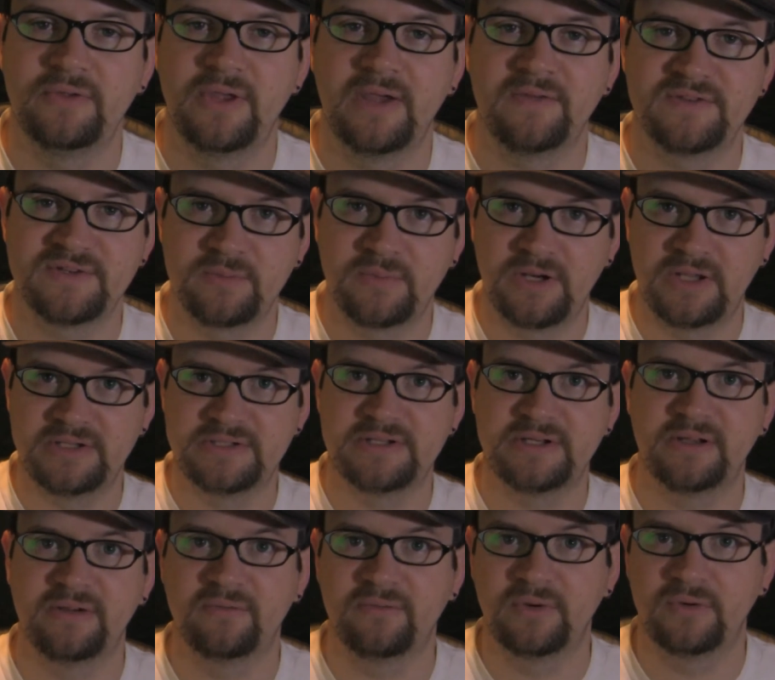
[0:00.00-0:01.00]
you have somebody
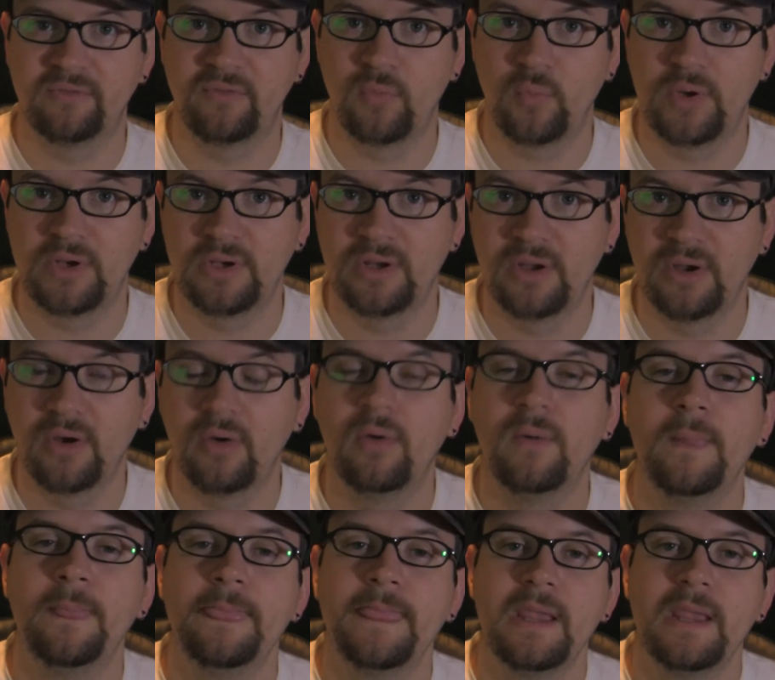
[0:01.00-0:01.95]
sitting in front of a window,